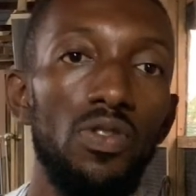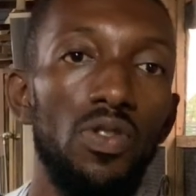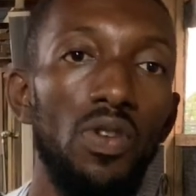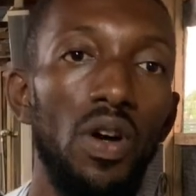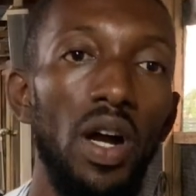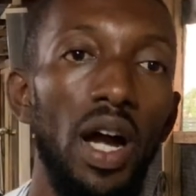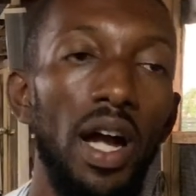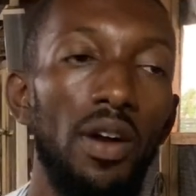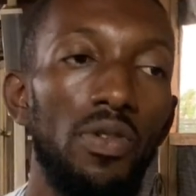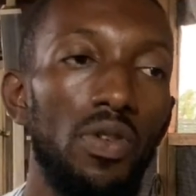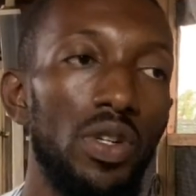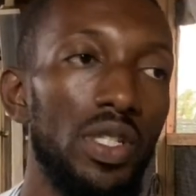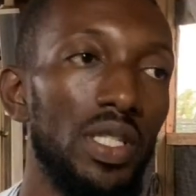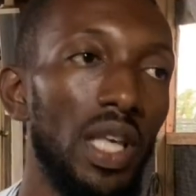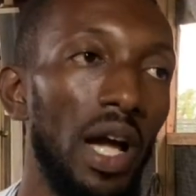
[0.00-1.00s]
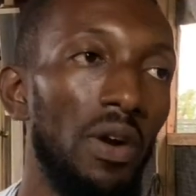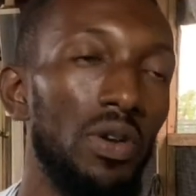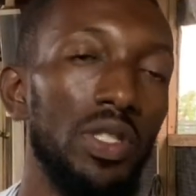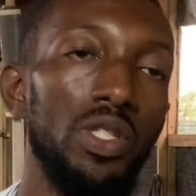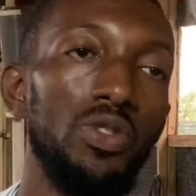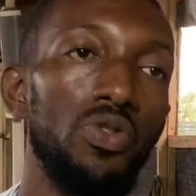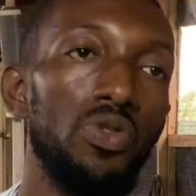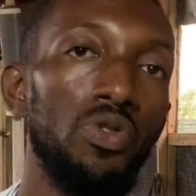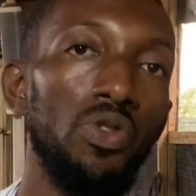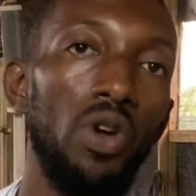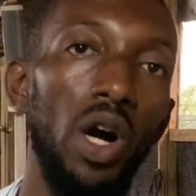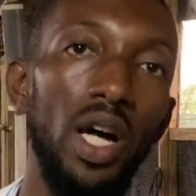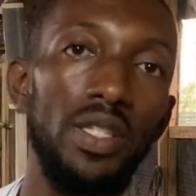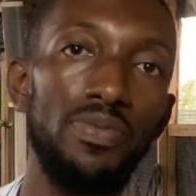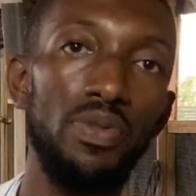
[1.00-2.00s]
No, I was into
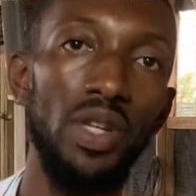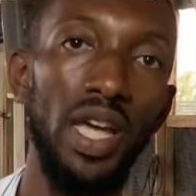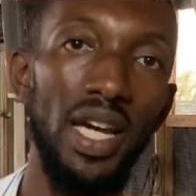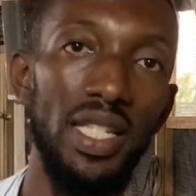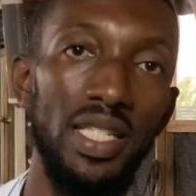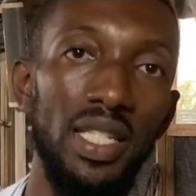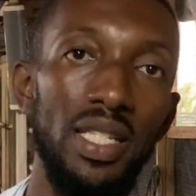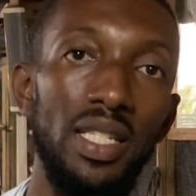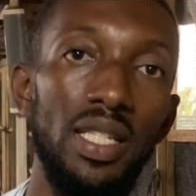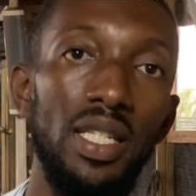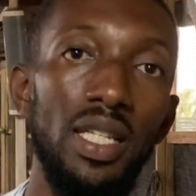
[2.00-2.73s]
growout production.